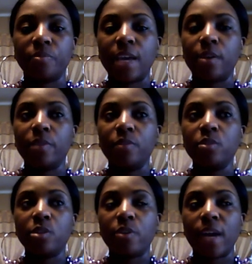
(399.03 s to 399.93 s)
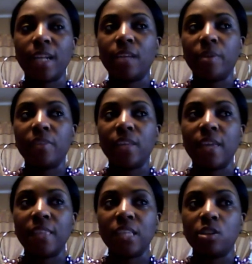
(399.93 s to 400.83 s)
Now, if you do the cry it out method
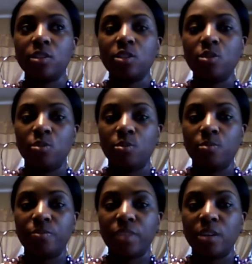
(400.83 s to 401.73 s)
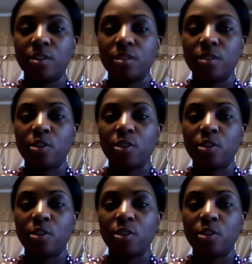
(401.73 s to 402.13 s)
and their